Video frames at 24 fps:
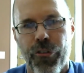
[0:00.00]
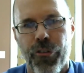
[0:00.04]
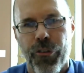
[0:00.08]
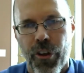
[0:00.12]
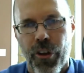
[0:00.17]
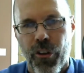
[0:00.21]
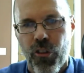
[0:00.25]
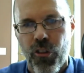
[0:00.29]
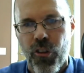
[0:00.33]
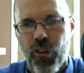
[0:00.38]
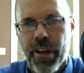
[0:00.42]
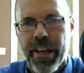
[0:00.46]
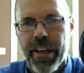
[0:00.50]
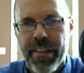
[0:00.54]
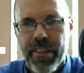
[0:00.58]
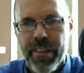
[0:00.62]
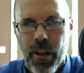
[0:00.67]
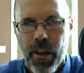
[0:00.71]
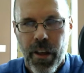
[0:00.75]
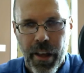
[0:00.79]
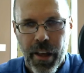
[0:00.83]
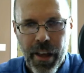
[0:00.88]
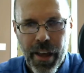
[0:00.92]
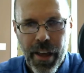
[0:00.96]
So you look at
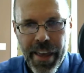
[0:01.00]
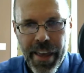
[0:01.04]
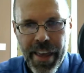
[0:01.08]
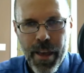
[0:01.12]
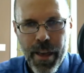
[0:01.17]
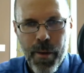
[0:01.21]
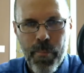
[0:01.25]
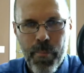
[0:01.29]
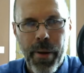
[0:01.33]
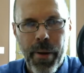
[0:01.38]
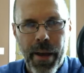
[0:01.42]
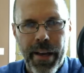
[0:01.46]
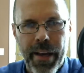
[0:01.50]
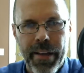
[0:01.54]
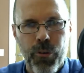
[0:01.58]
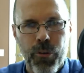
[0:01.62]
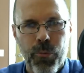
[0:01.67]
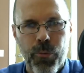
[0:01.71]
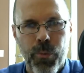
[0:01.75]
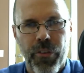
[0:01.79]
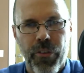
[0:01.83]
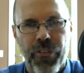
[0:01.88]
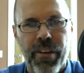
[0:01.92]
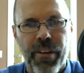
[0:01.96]
the
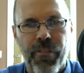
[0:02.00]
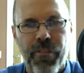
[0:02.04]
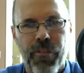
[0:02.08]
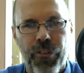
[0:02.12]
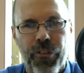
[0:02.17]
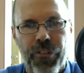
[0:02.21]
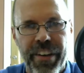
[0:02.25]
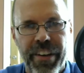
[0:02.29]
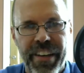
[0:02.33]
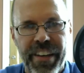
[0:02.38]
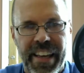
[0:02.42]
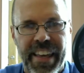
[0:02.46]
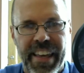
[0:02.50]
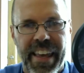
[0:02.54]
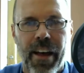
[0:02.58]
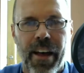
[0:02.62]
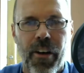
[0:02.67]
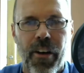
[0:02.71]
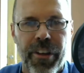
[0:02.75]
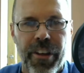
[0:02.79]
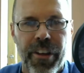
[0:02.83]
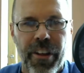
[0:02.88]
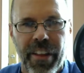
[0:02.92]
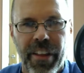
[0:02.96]
impacted receivers and you
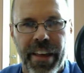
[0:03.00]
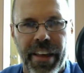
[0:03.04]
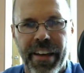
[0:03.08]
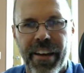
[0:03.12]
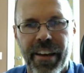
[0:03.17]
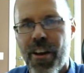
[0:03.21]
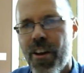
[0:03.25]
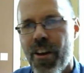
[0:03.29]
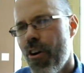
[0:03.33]
calculate